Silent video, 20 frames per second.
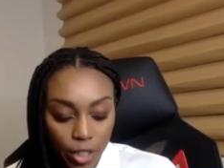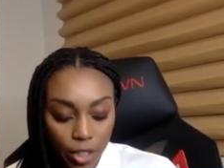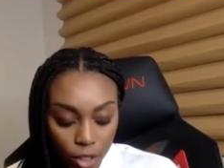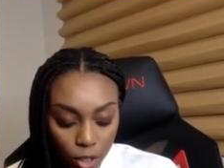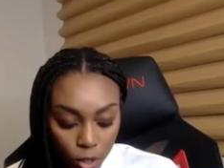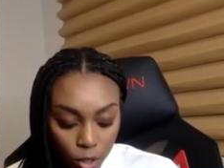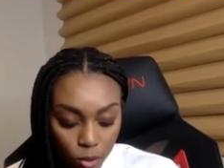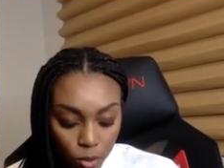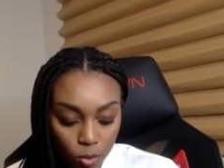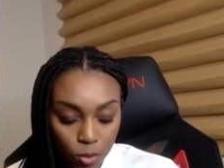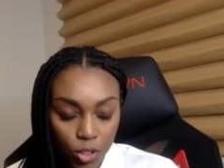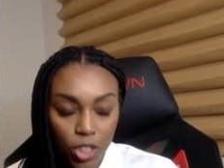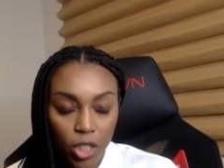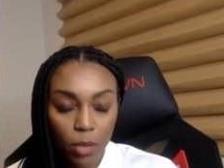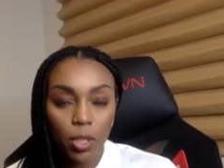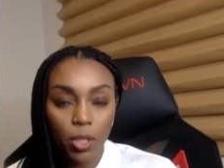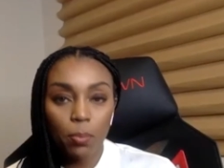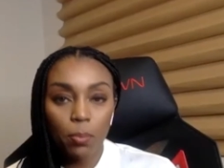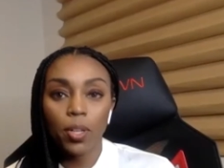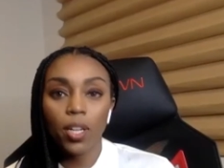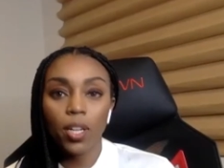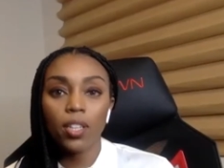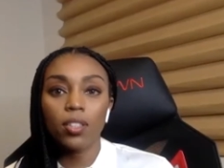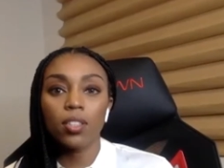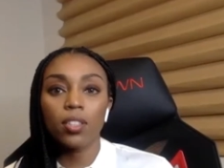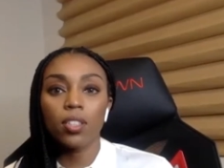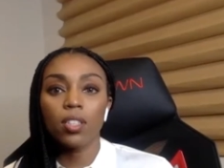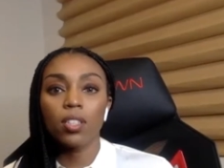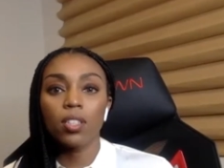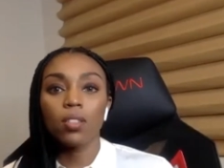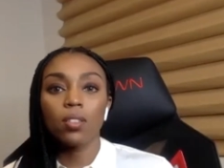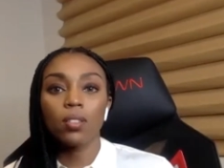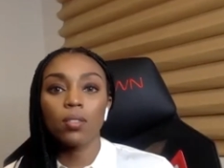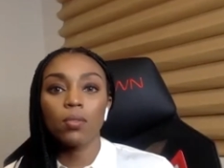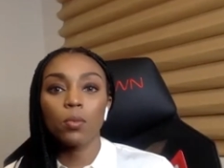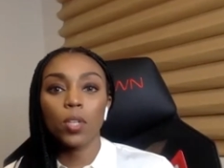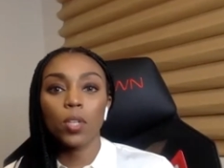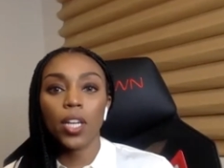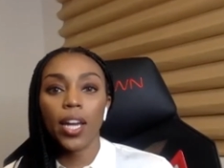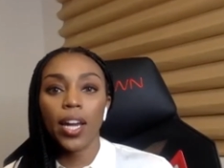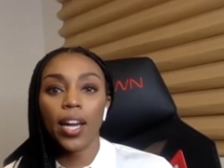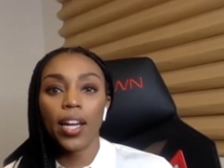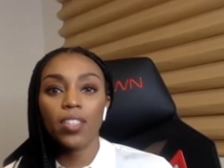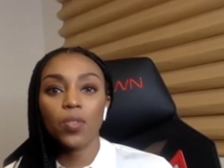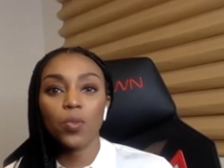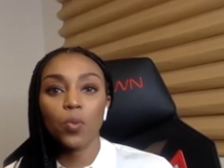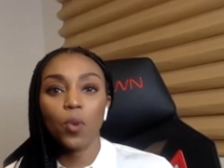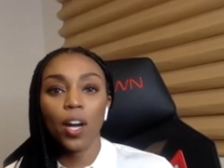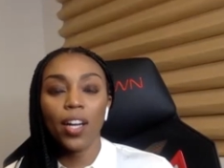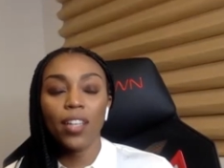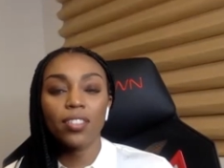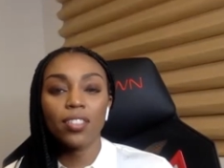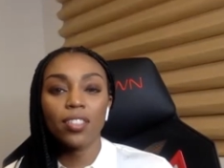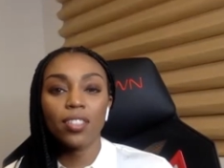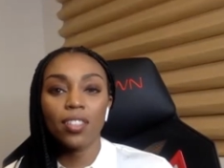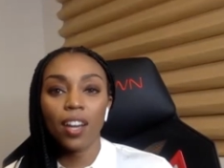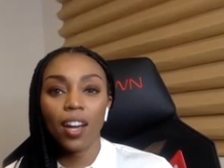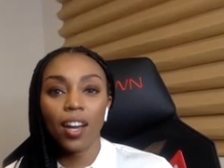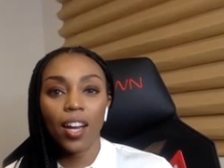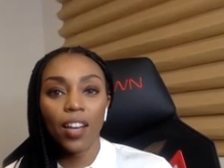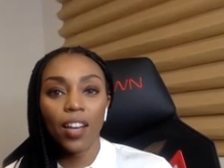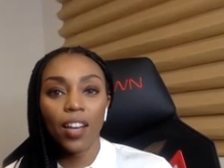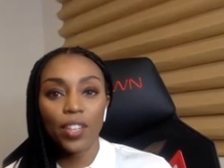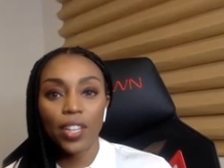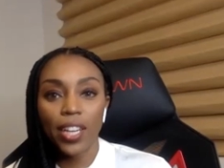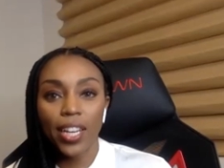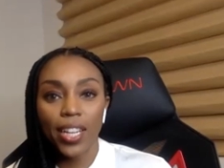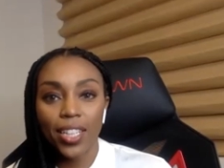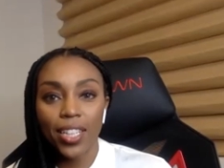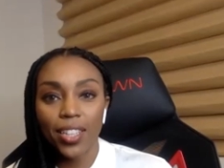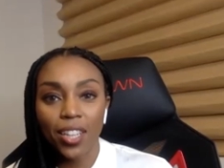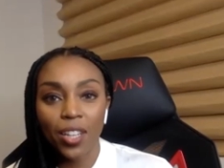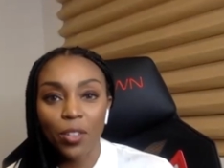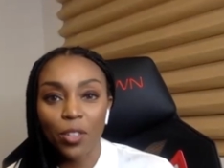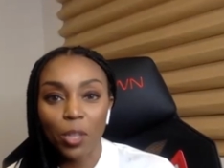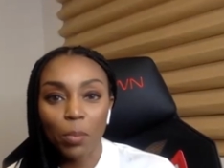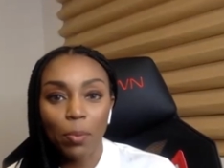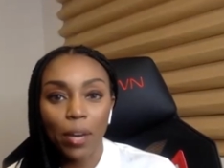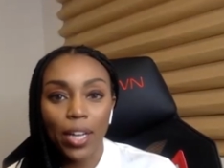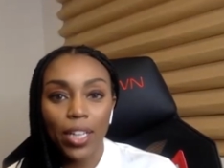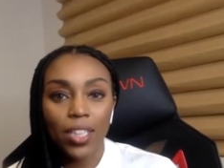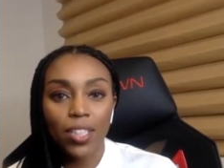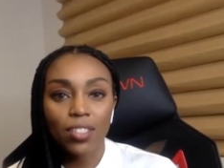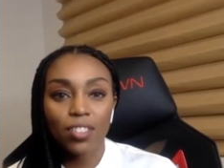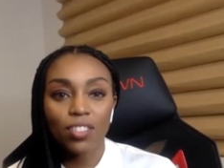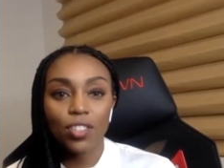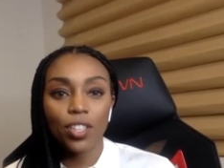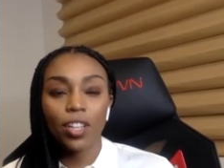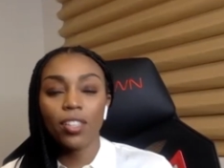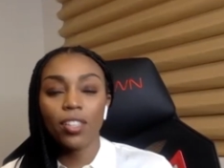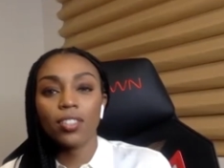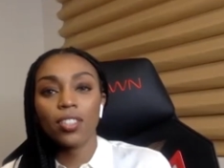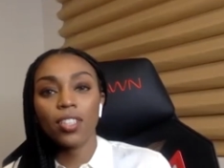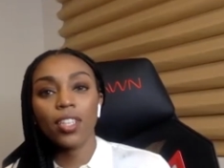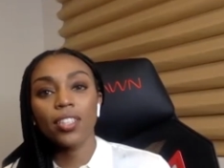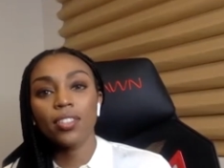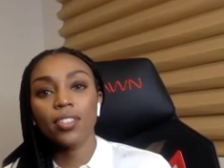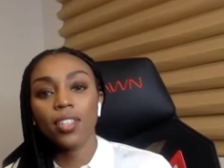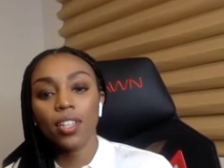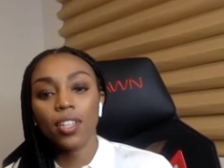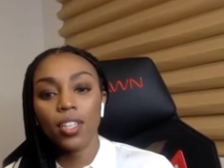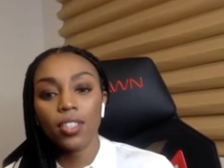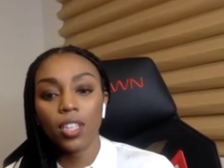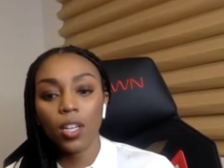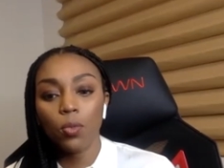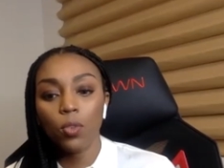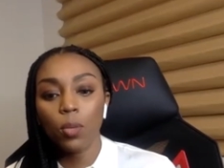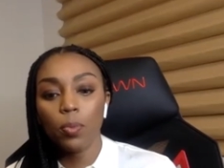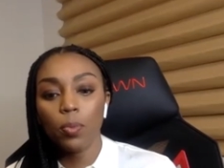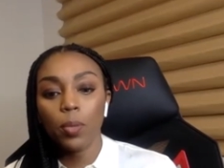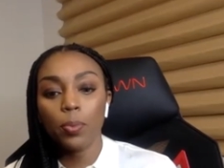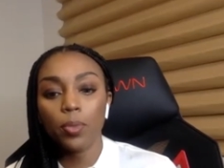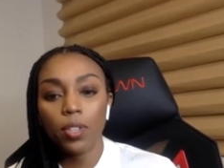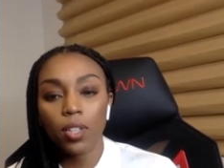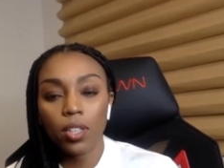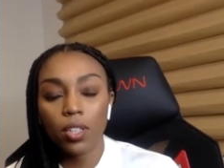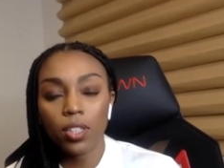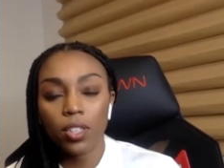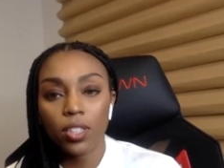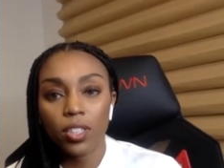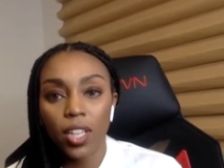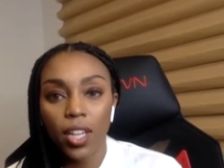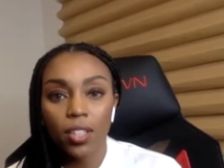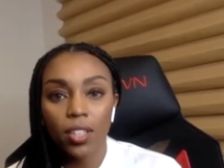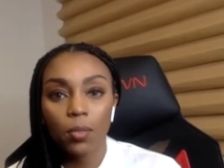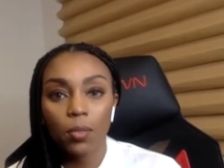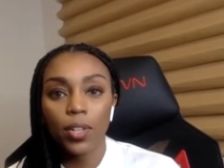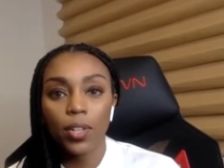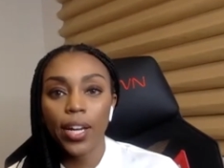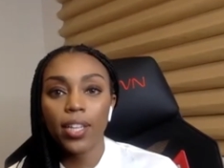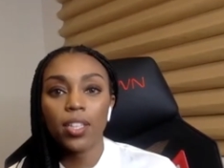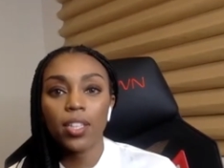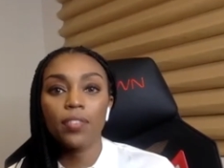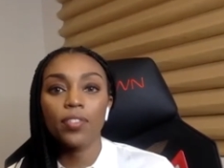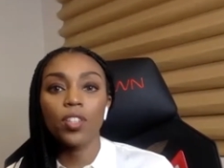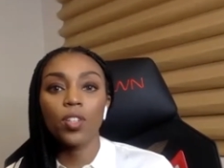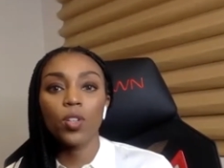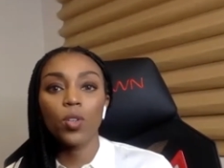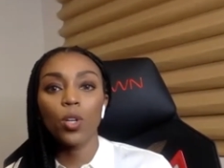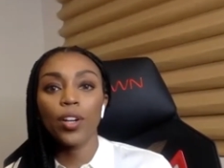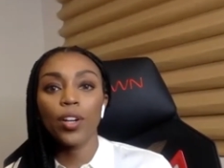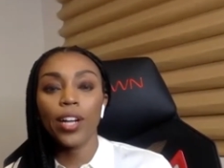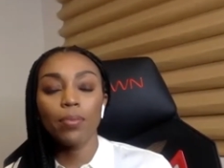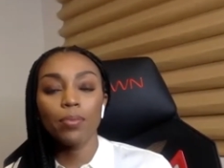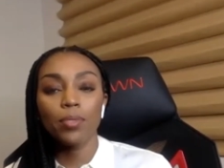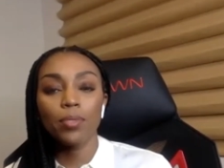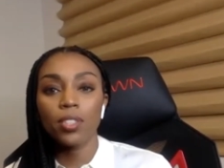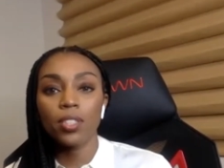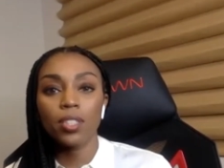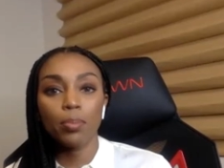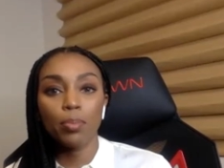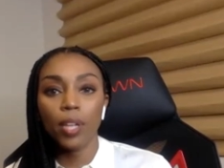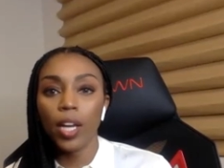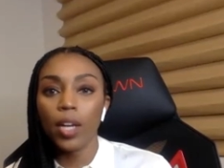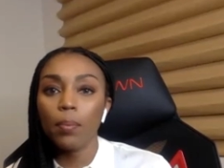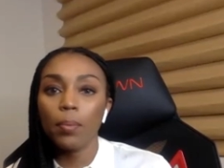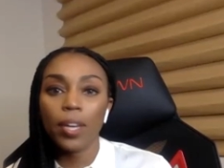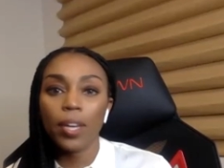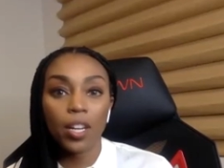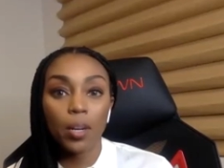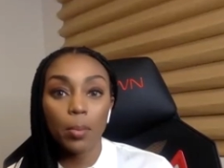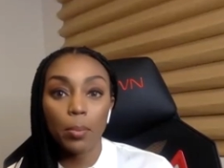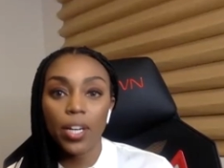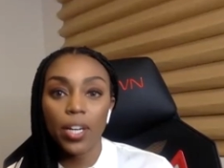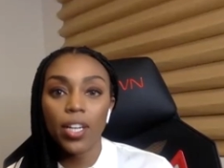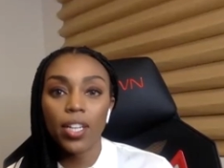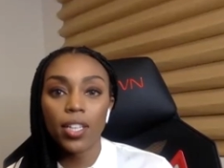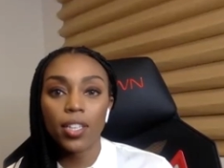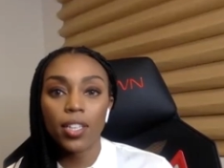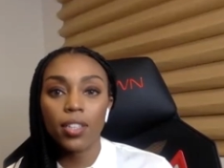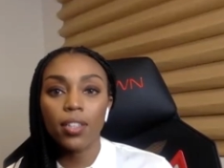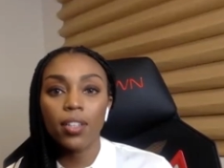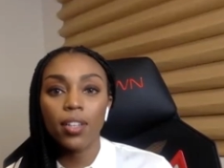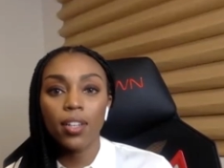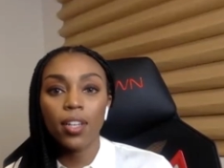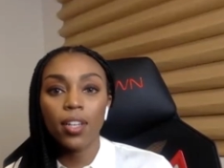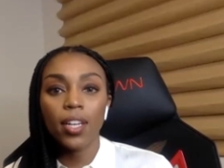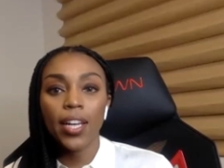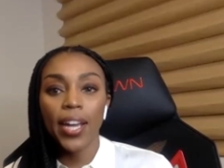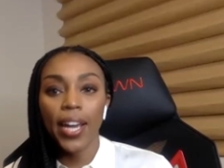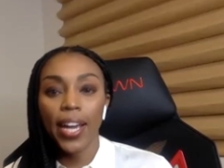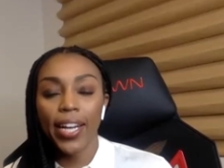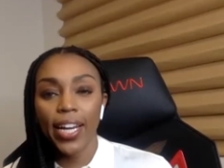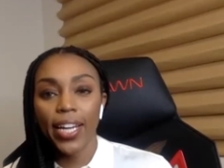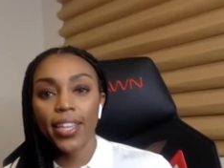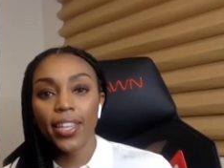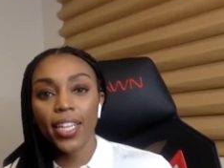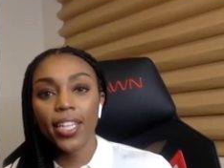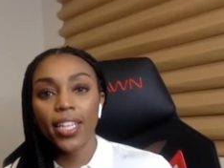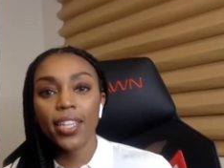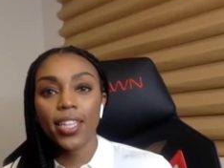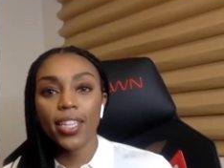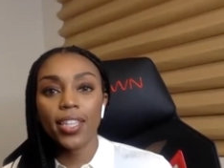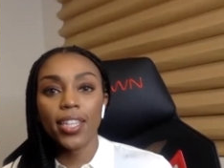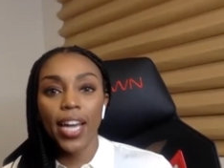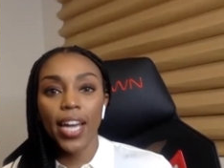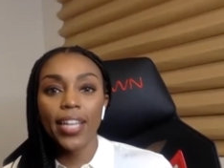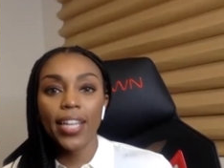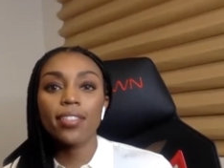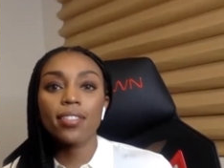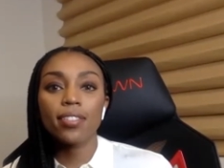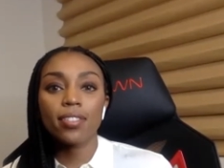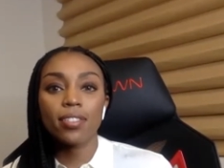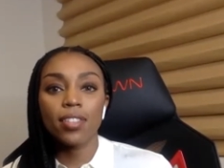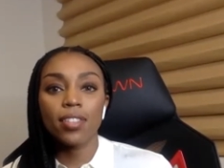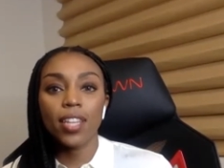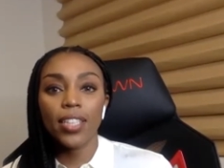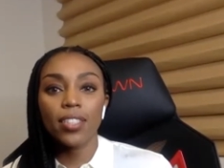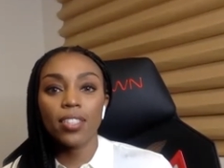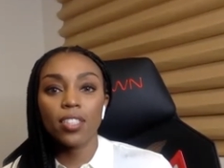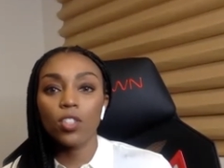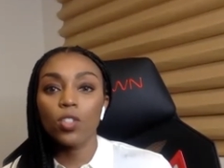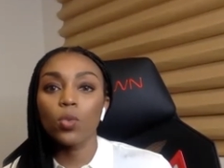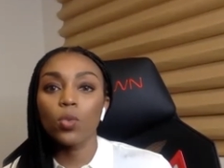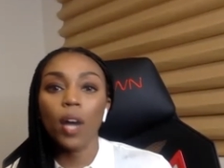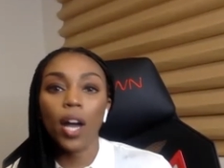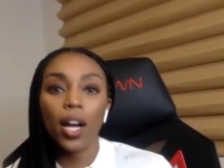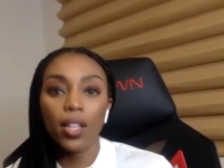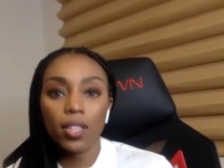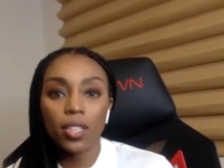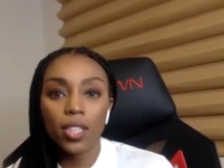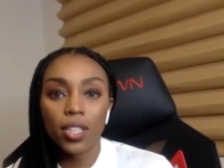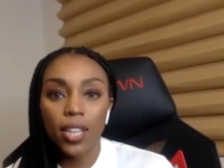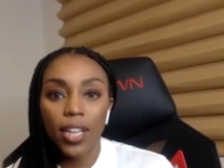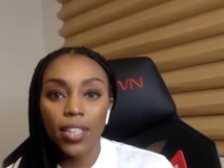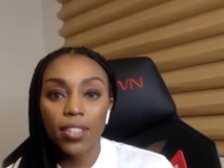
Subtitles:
know, Jimmy Butler, when asked why is he not having anything on the back of his jersey, he said, because I want people to understand that when I leave the court, I'm just a black man in America. And I think that's the duality